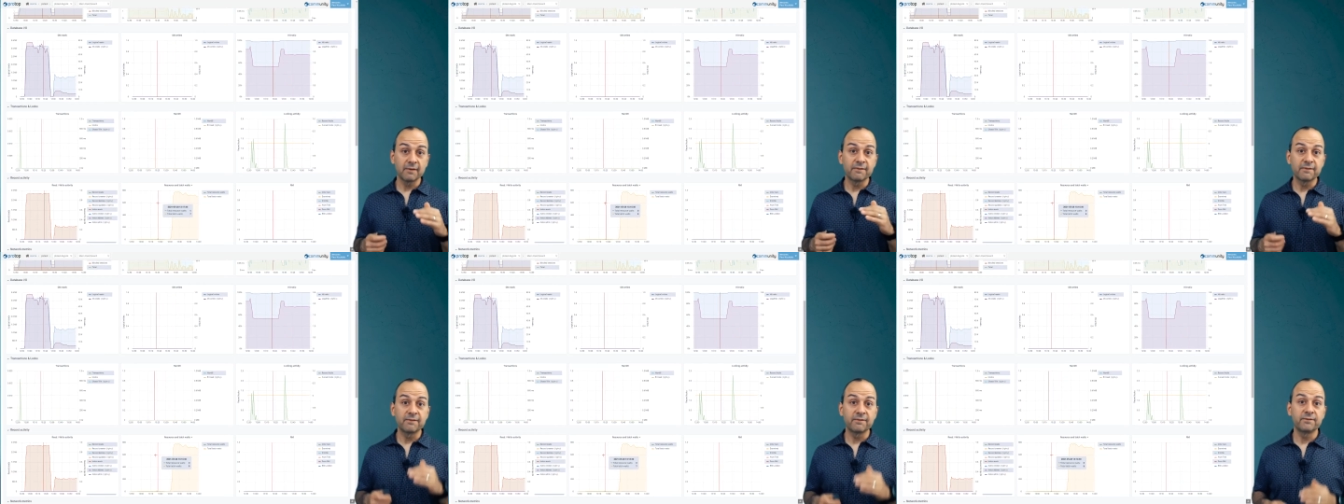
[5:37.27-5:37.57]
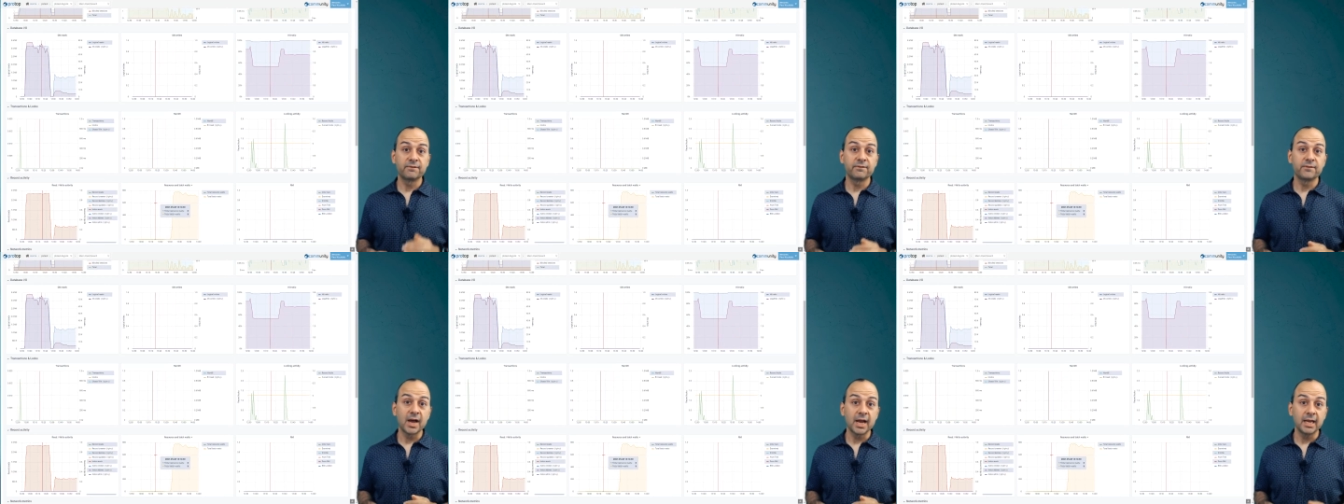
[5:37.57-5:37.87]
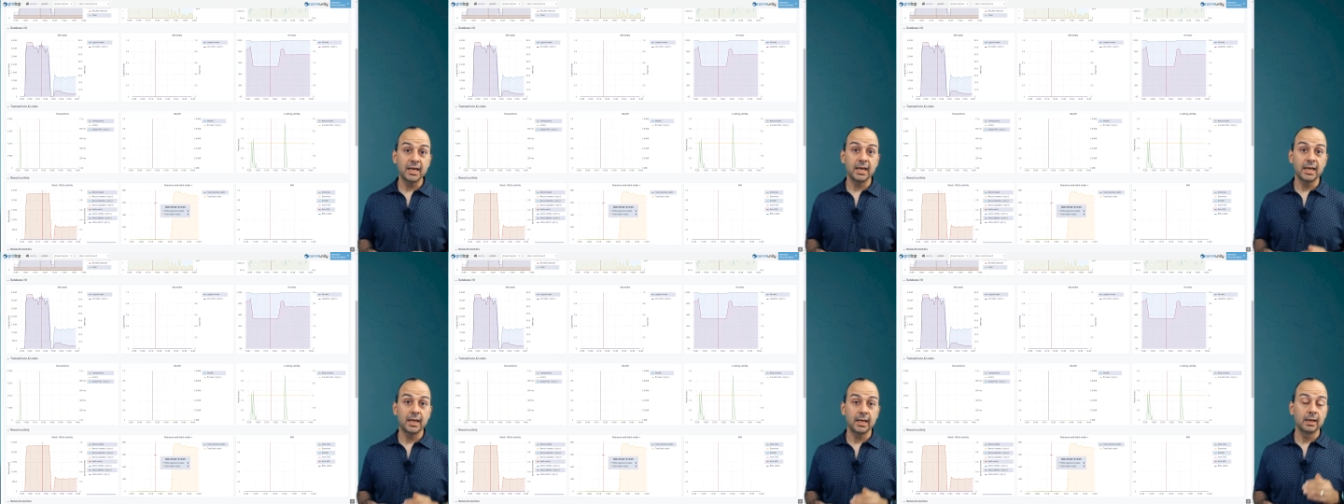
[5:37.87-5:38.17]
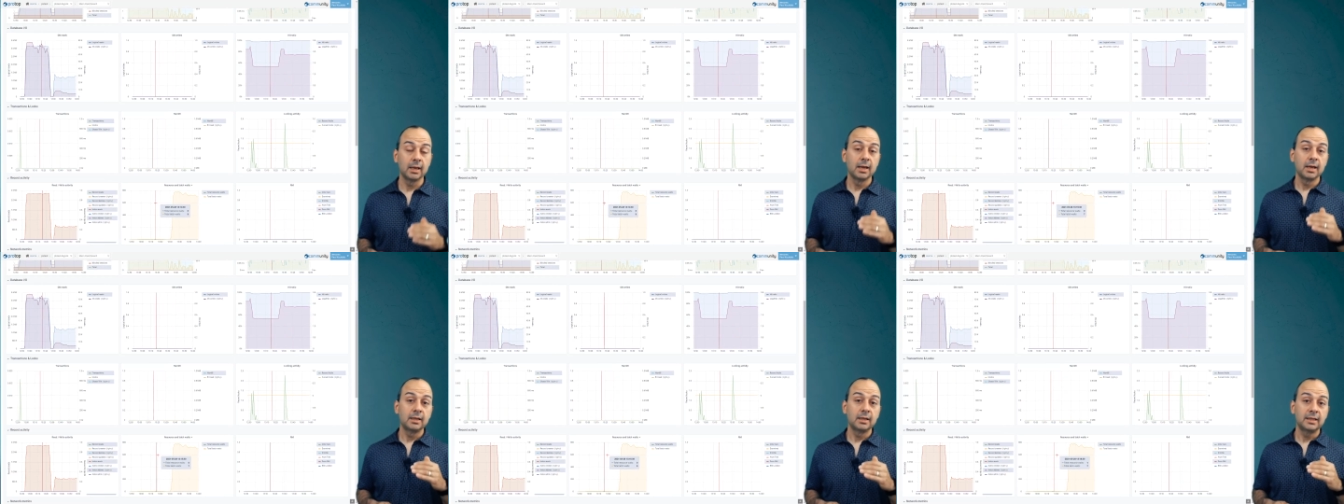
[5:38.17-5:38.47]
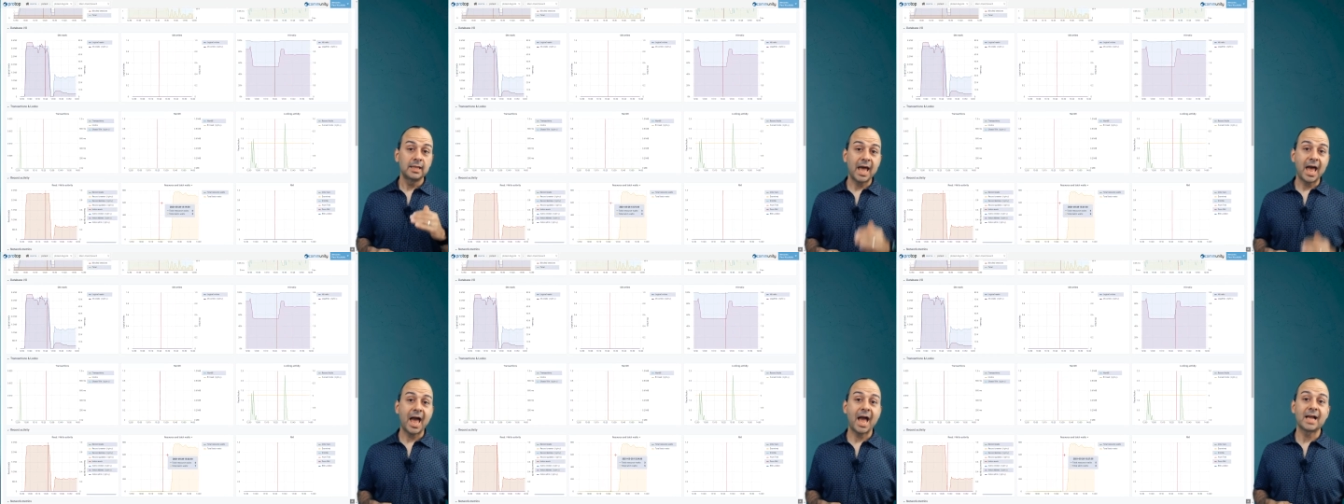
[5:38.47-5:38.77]
fighting
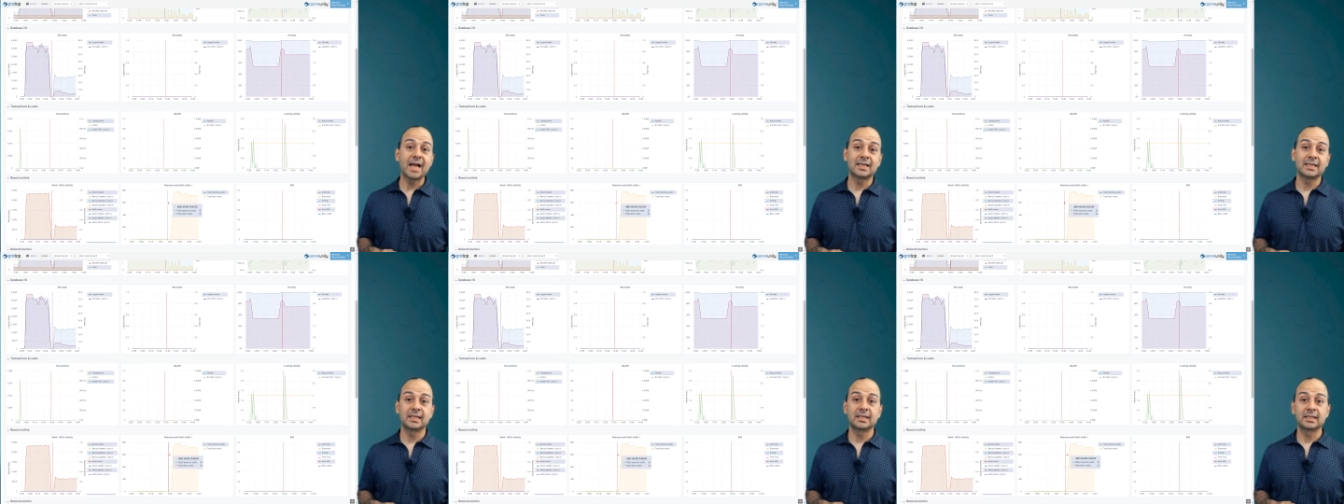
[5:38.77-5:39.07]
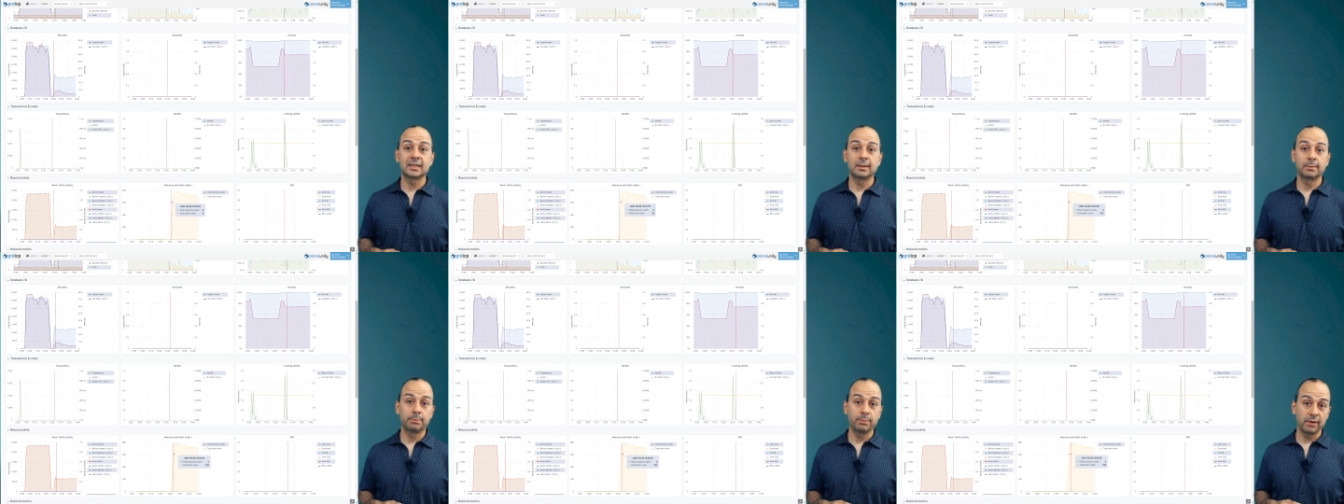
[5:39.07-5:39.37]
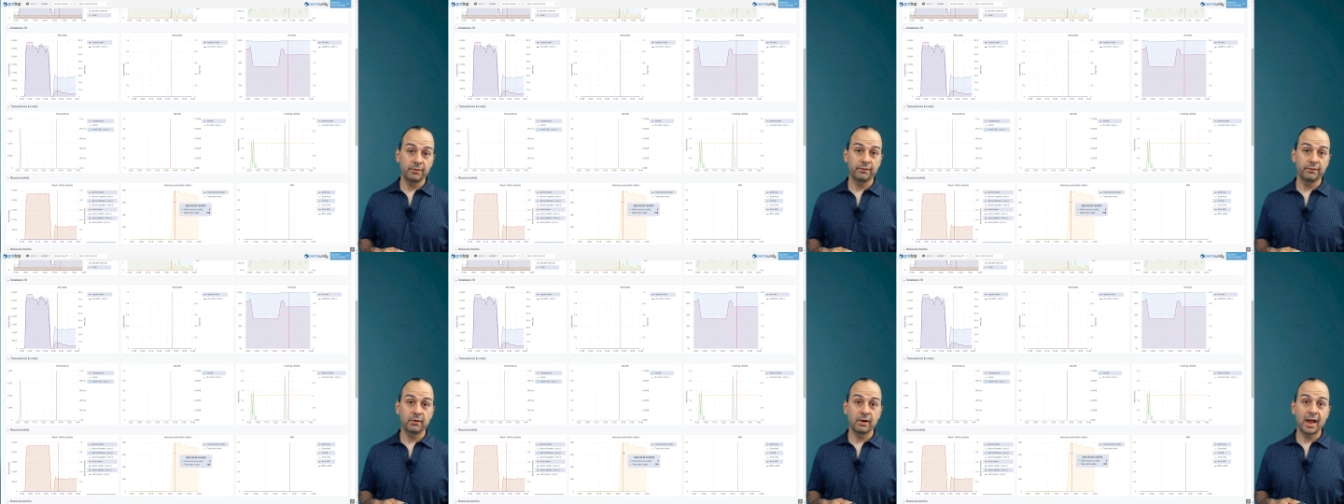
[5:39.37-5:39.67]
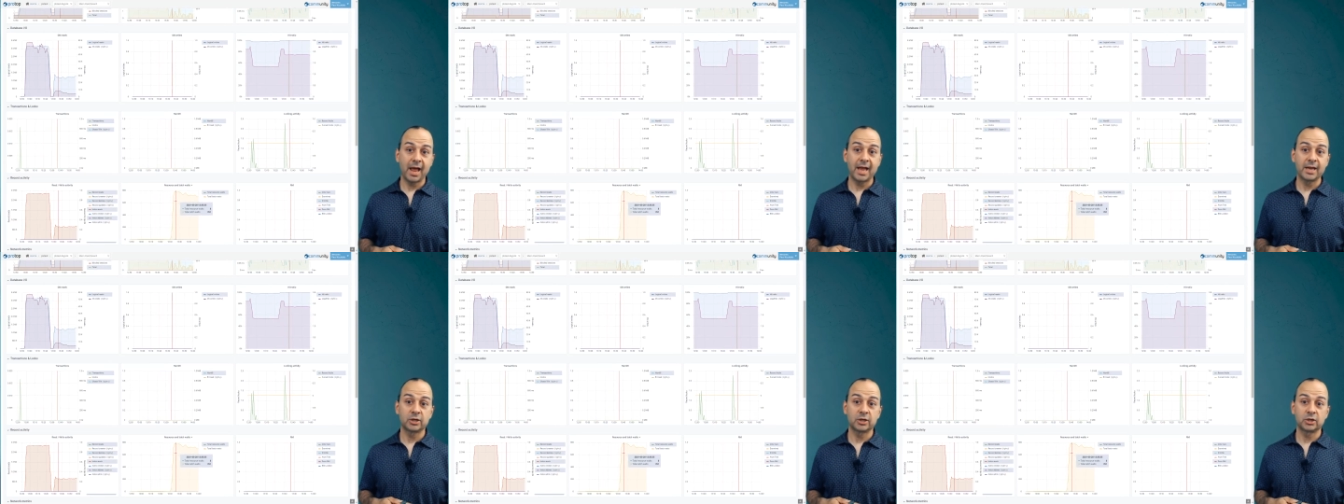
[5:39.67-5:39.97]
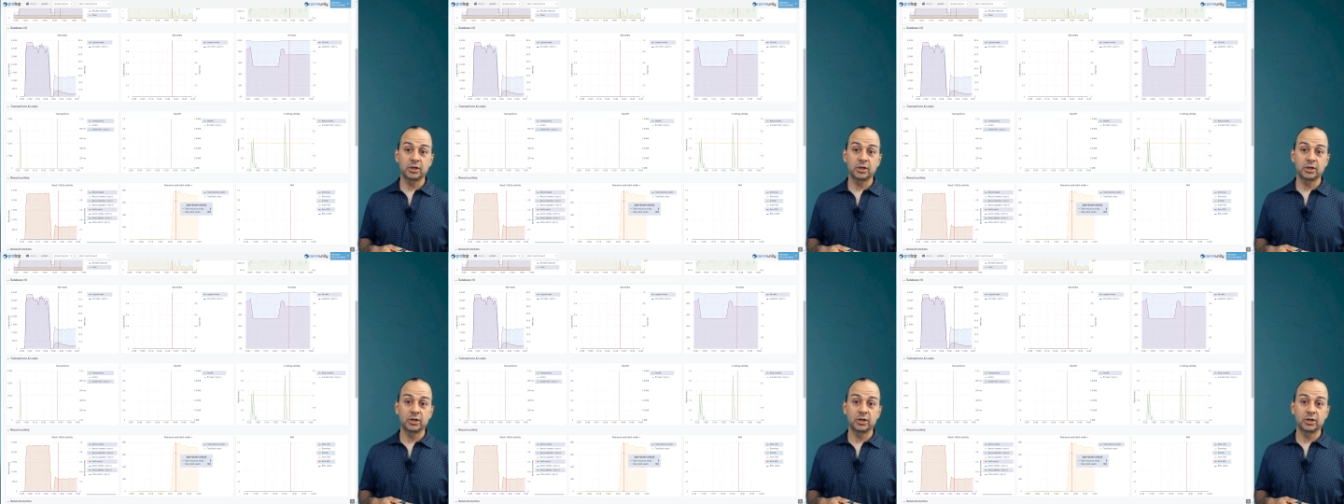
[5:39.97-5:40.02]
to access the buffer hash